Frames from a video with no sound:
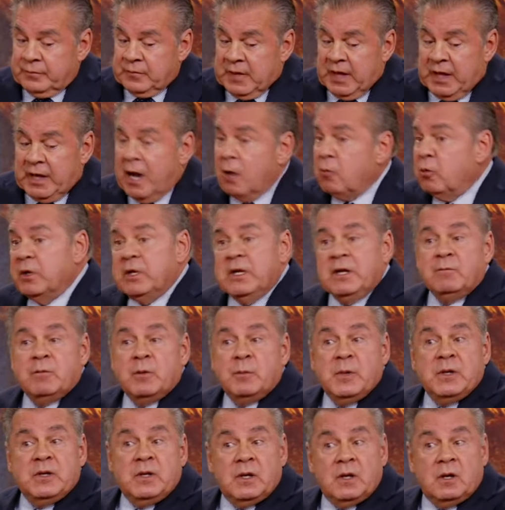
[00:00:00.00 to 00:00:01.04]
And I wouldn't even
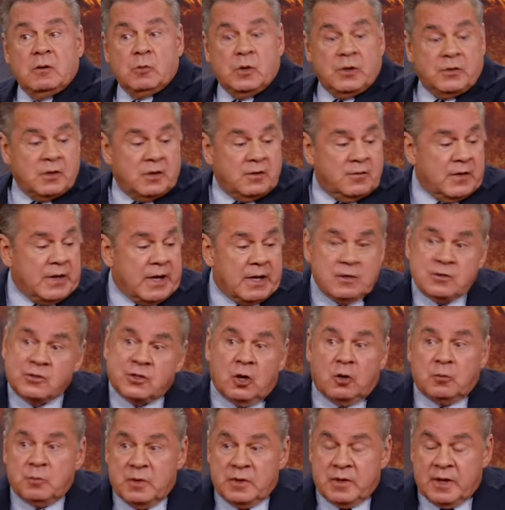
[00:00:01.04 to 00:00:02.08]
be dealing with it if he hadn't
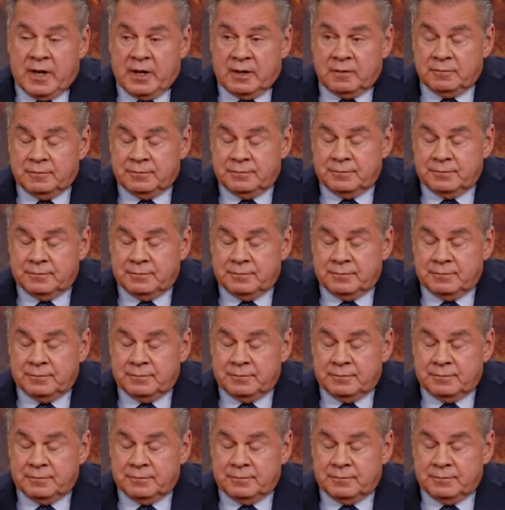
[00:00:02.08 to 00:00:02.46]
showed me that.